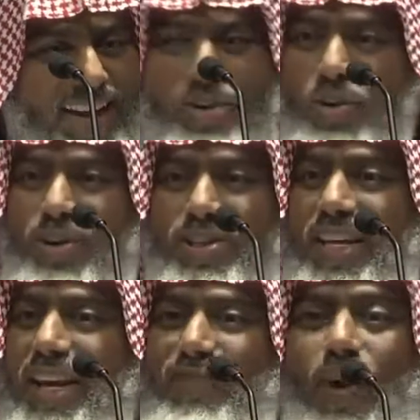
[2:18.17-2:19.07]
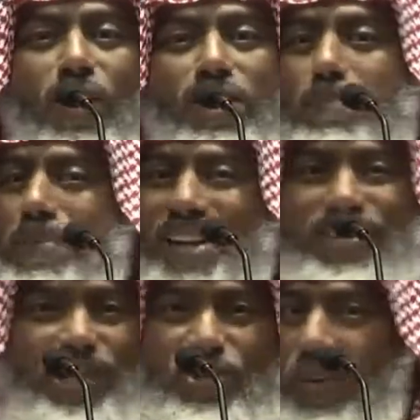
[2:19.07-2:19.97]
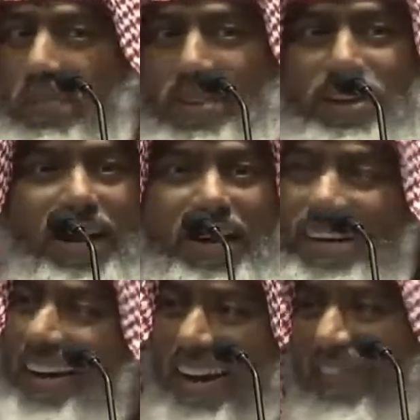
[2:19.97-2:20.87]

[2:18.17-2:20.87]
And you receive all the blessings from the Jannah and